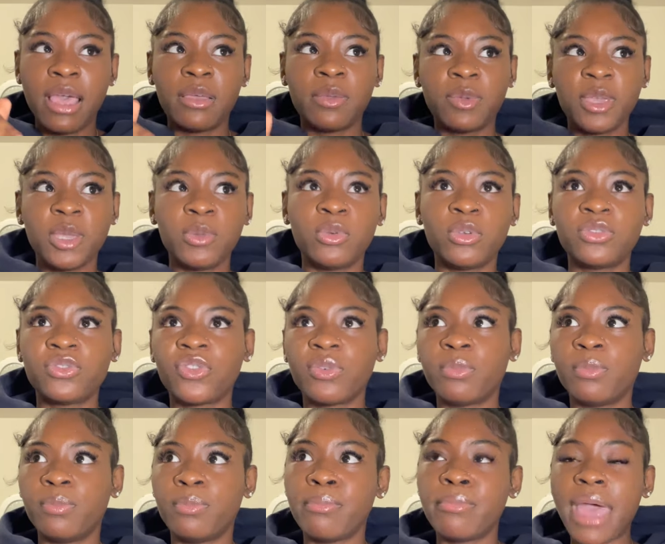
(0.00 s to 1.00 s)
People
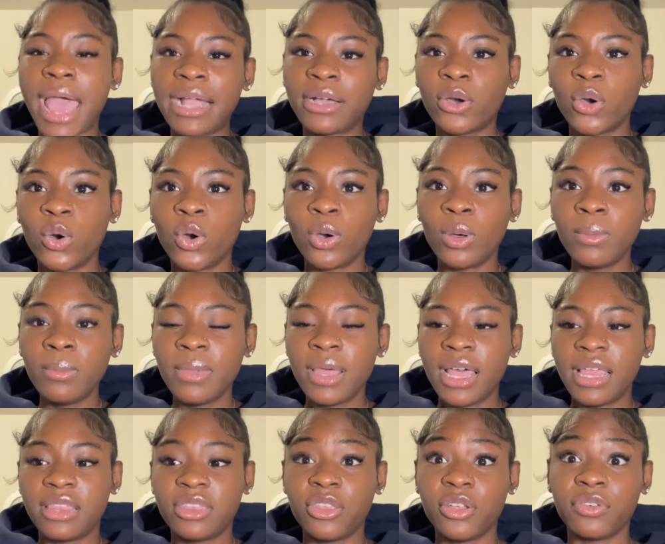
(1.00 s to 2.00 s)
from back home,
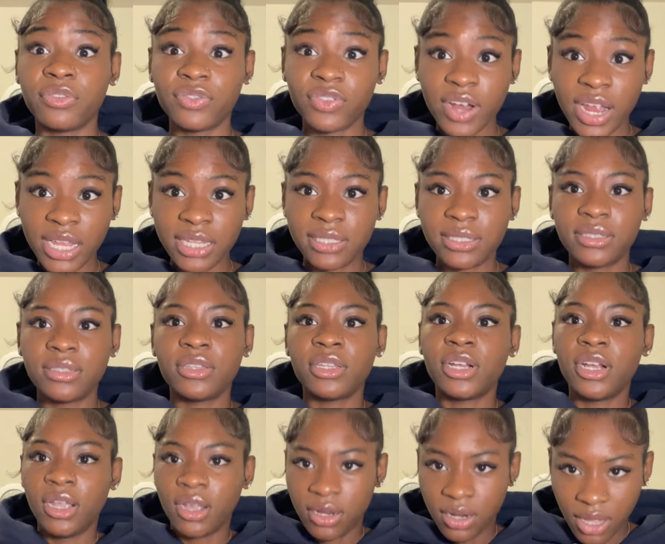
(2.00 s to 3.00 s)
their friends,
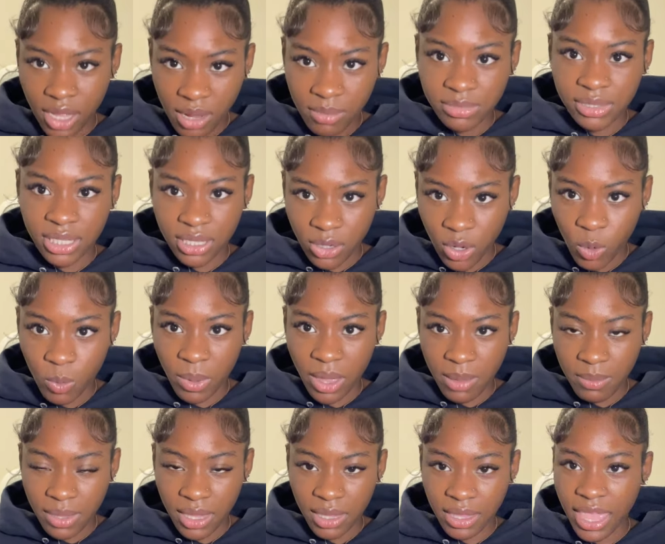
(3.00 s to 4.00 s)
they're gonna come to
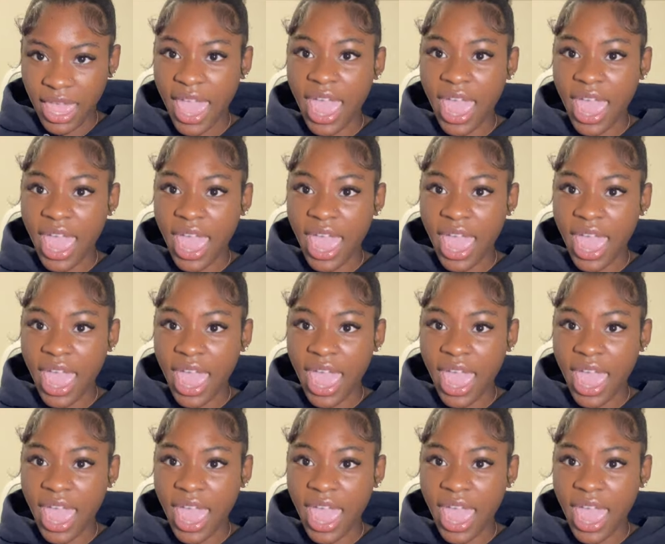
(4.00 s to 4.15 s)
homecoming.